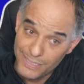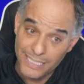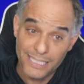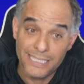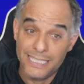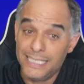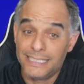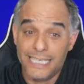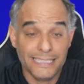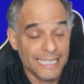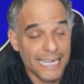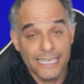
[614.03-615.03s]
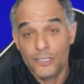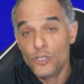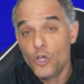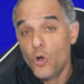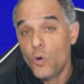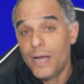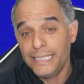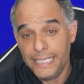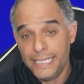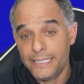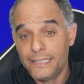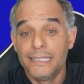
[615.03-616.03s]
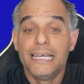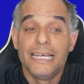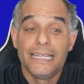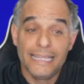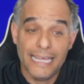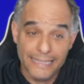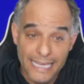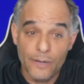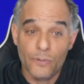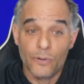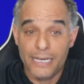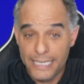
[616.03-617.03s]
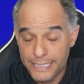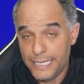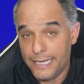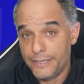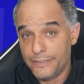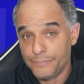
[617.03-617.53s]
He says he had no idea that they were in there.